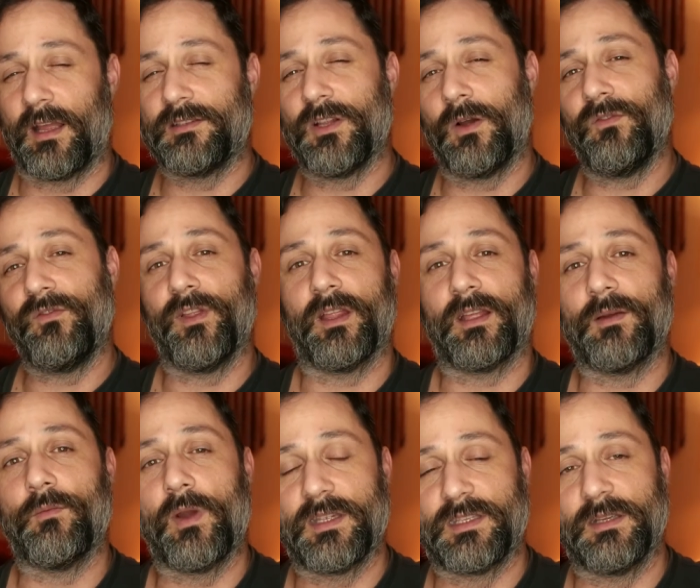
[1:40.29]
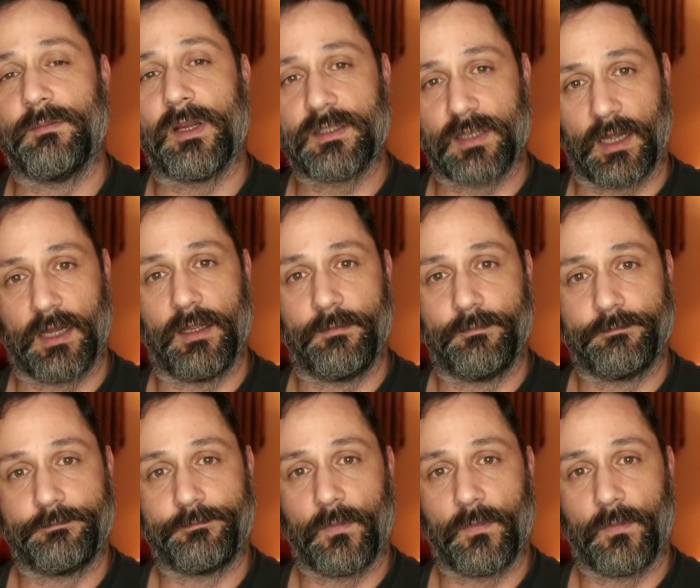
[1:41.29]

I don't feel like I'm wasting my time.